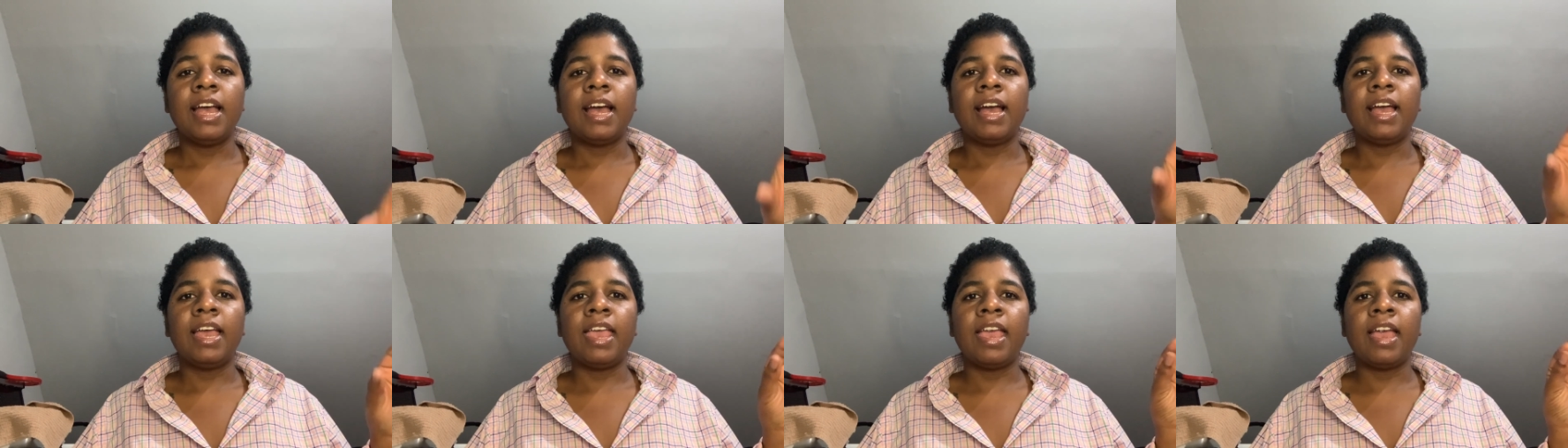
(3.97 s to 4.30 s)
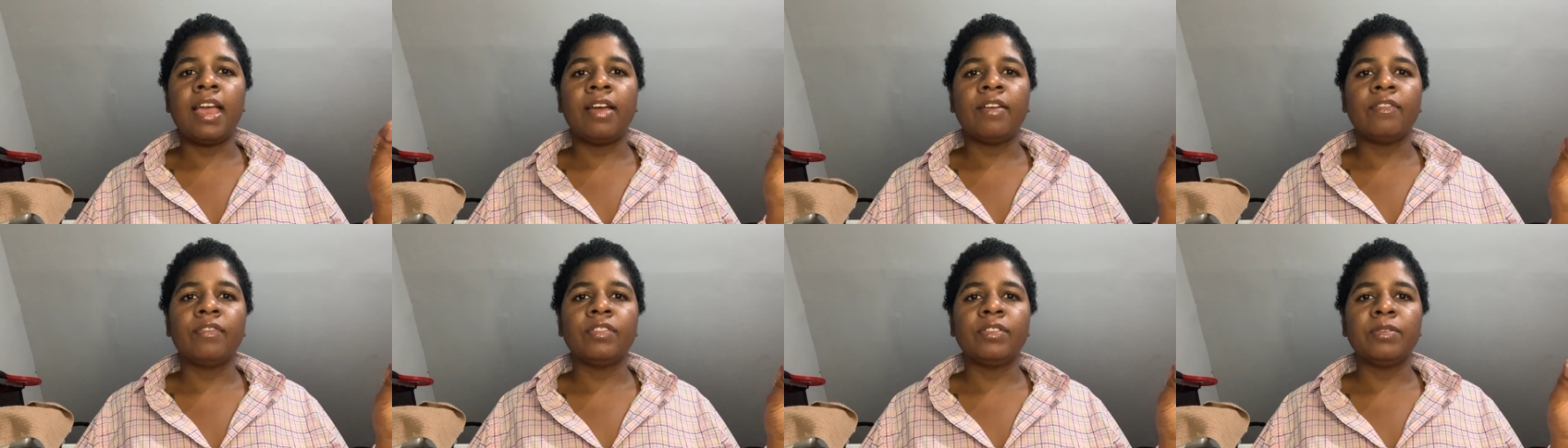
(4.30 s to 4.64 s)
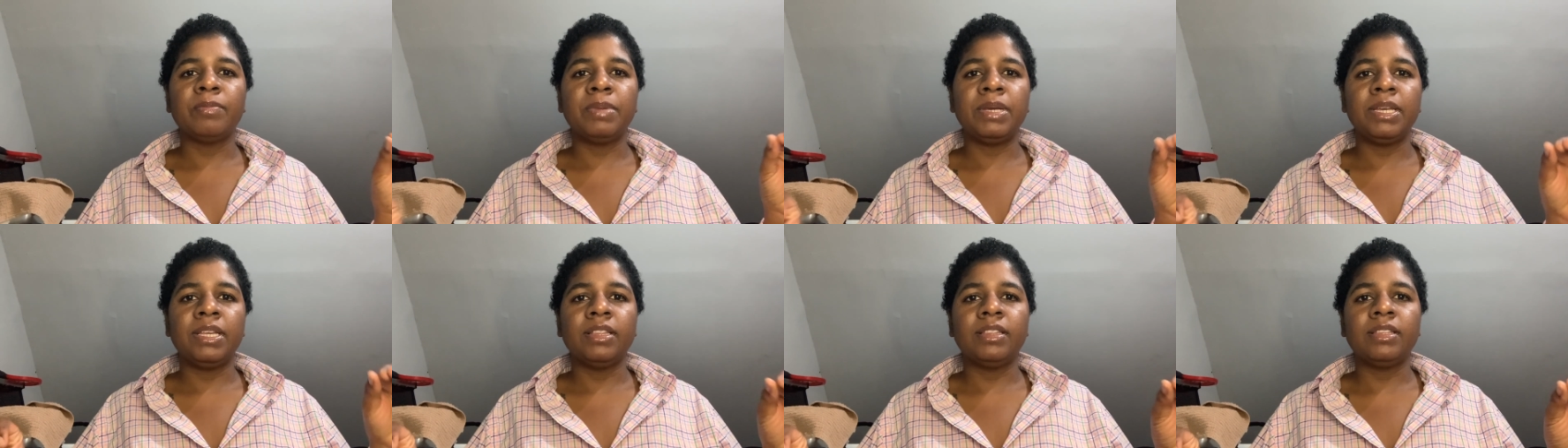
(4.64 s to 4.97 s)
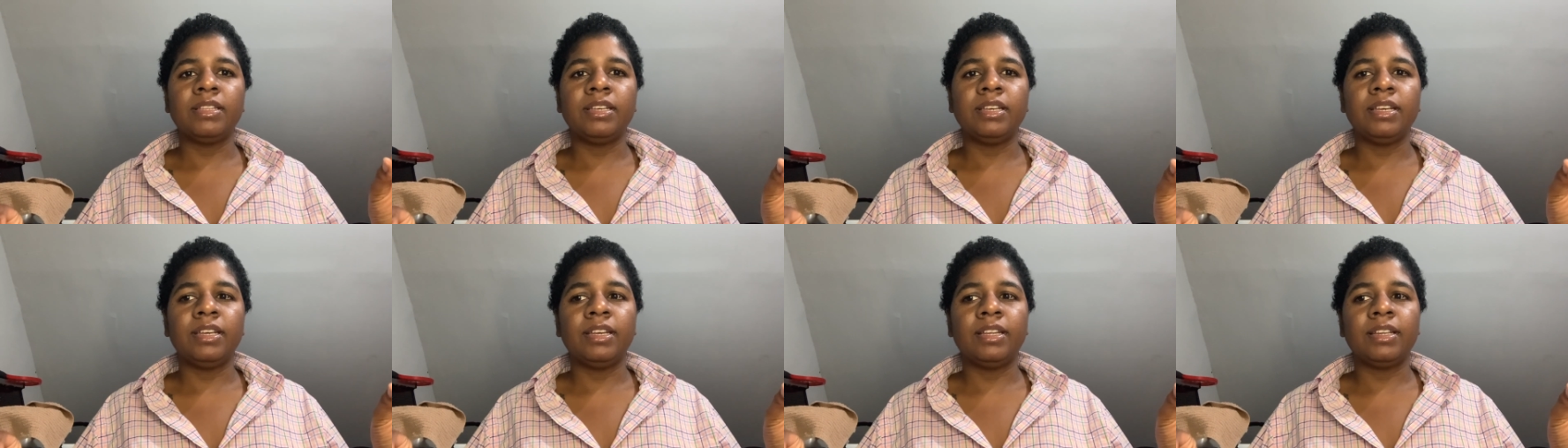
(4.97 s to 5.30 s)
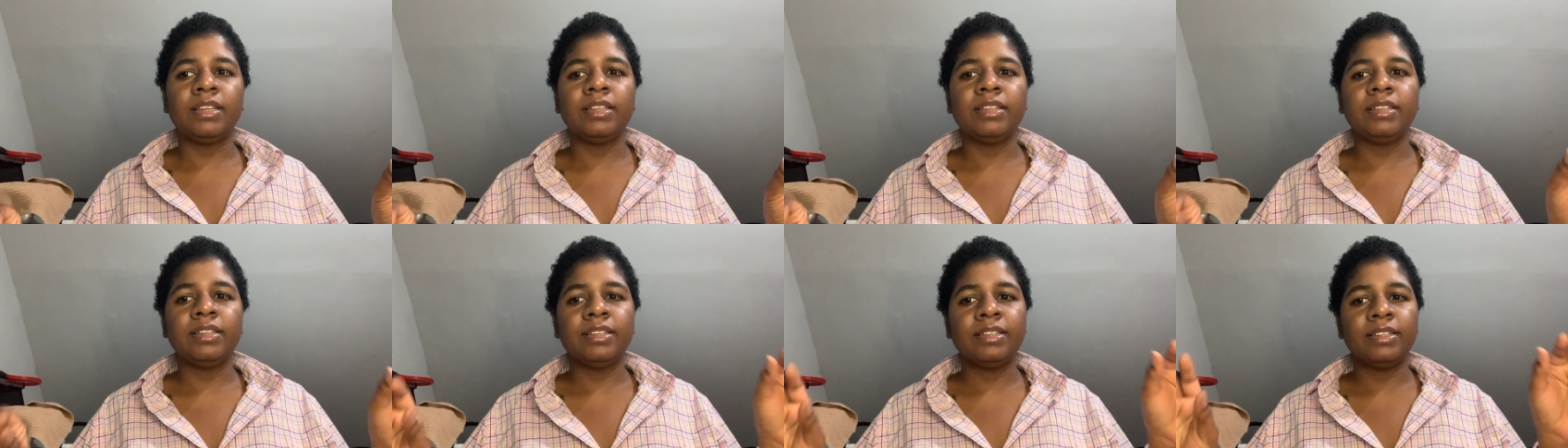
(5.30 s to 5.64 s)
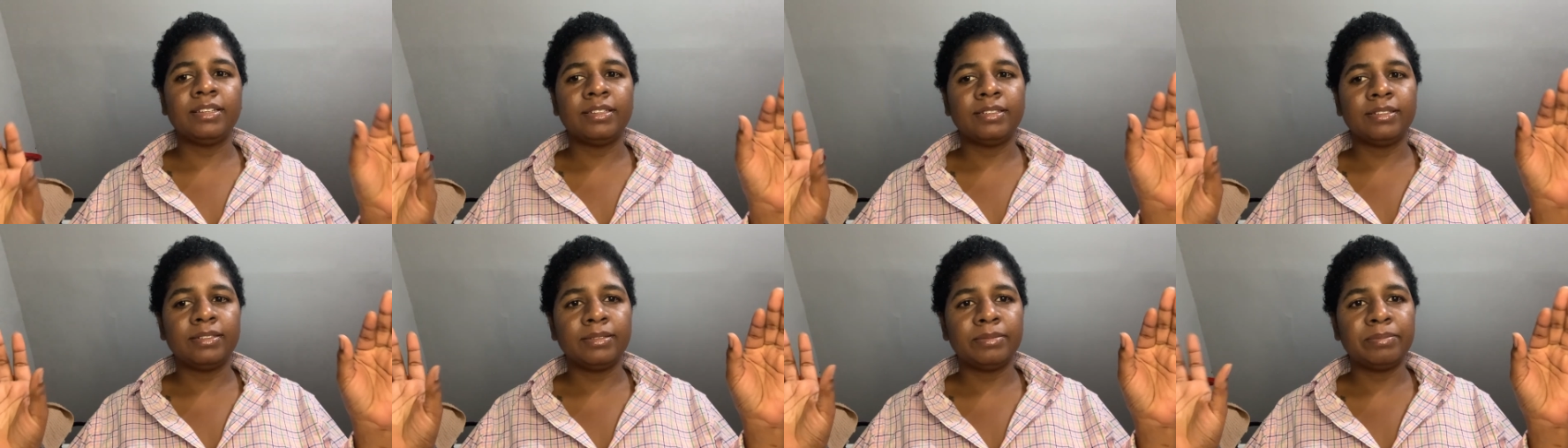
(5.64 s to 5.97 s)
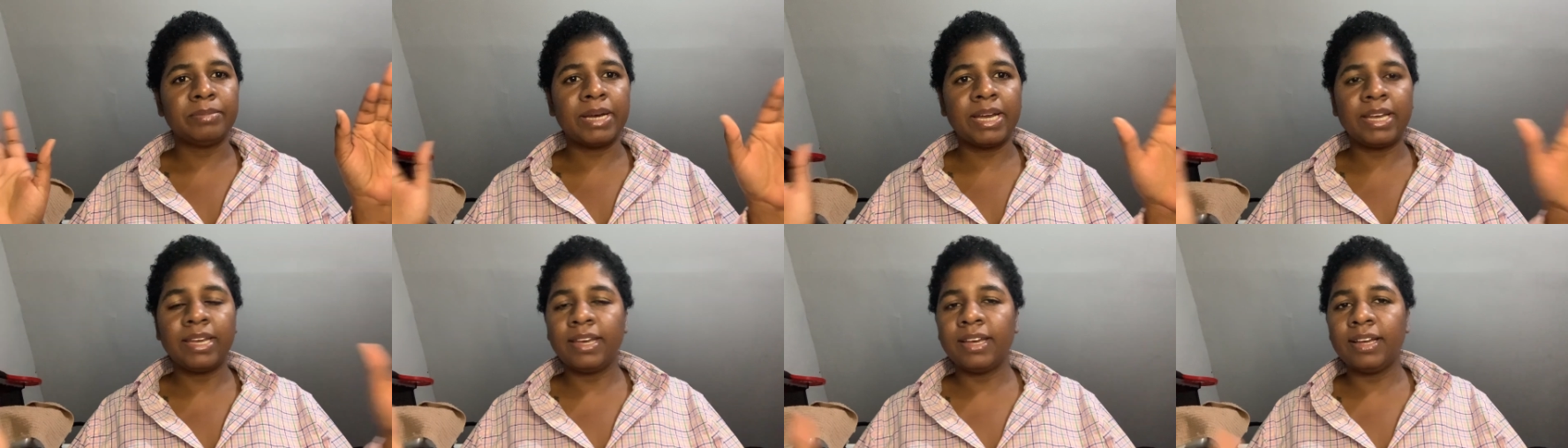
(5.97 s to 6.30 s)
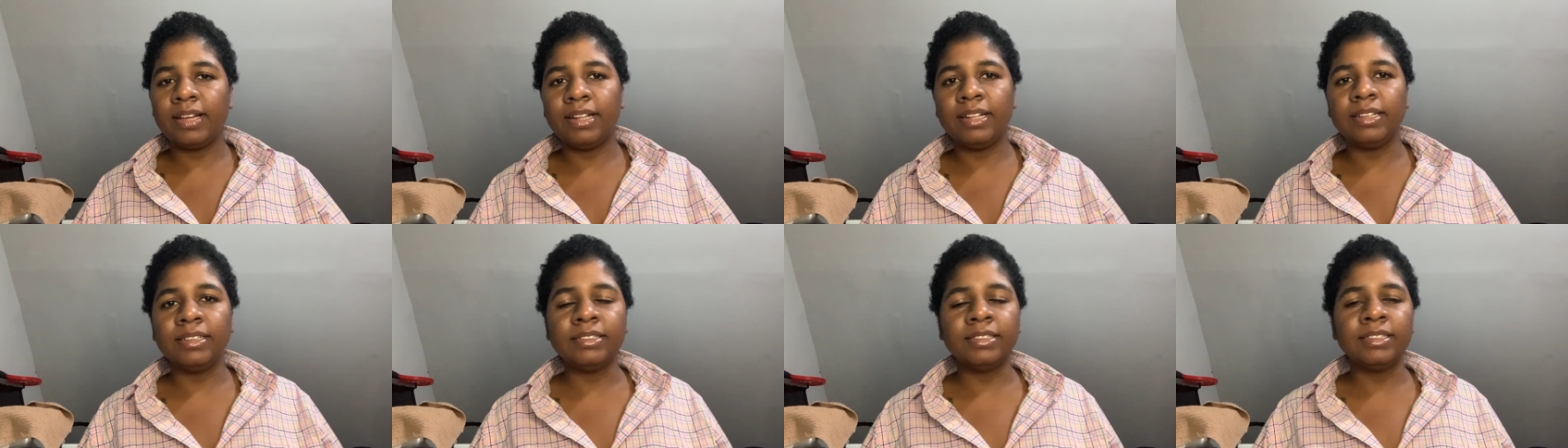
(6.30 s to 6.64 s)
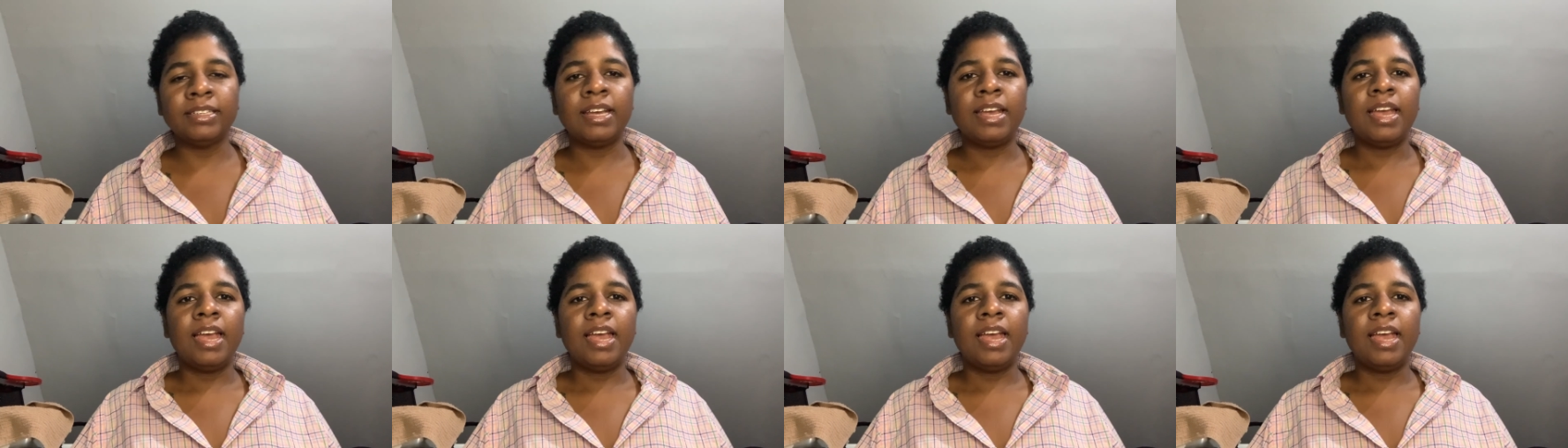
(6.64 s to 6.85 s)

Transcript: I have to maintain my health.